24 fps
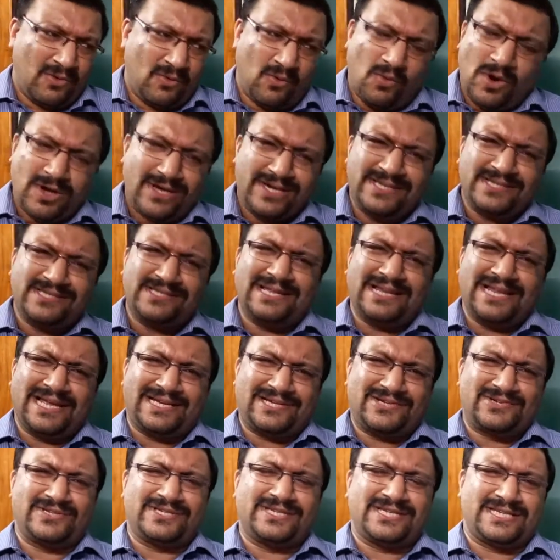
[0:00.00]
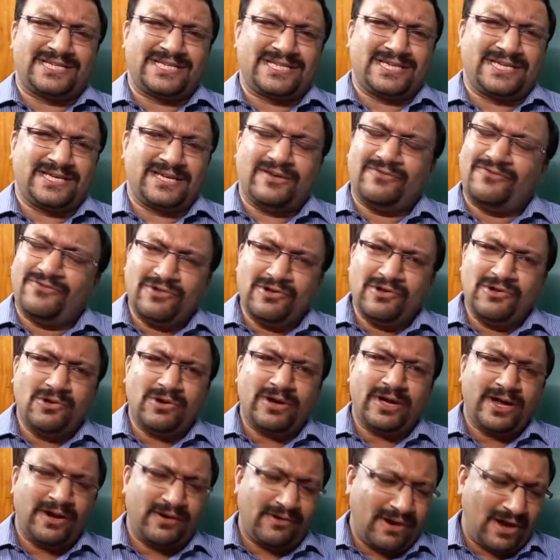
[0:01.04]
What is electricity? If we
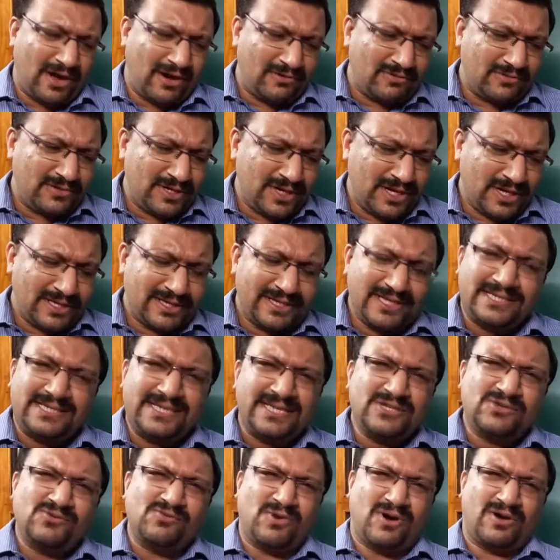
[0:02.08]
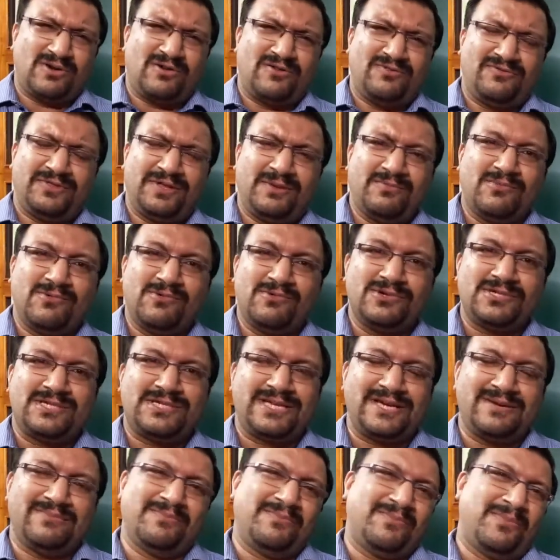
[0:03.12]
look around, this is one of the
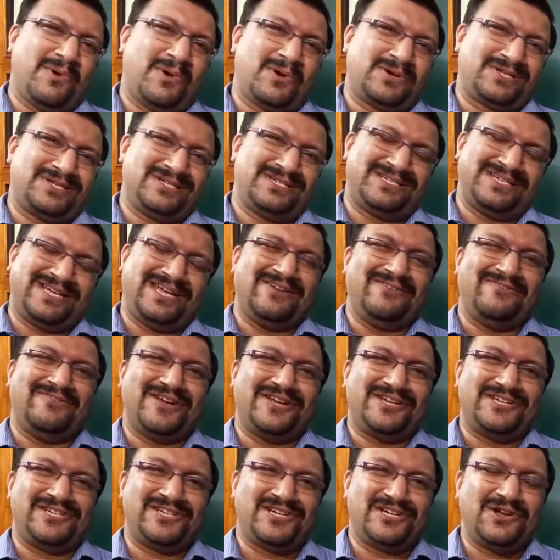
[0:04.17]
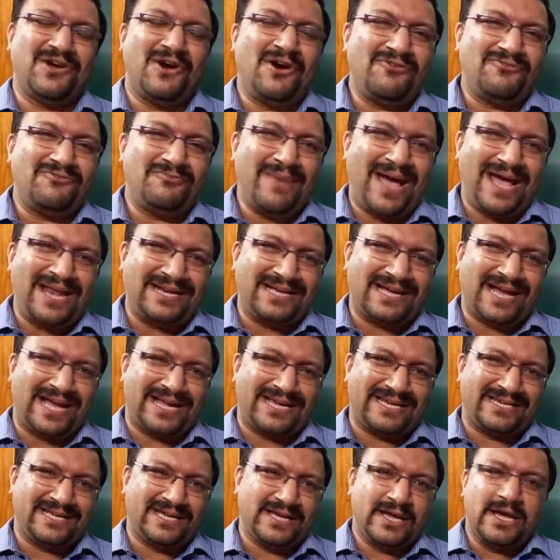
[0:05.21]
most important invention of
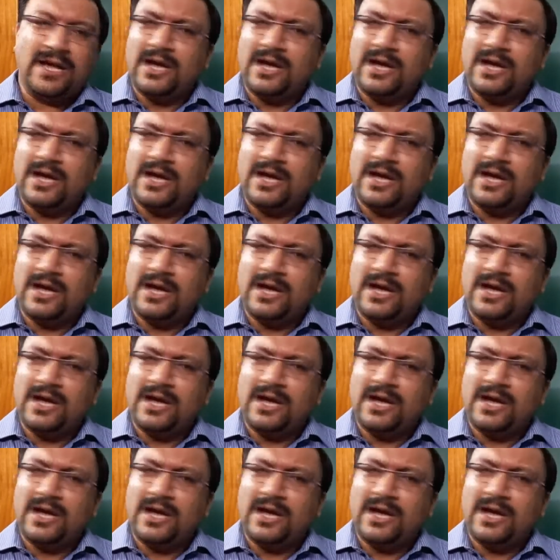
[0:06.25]
mankind.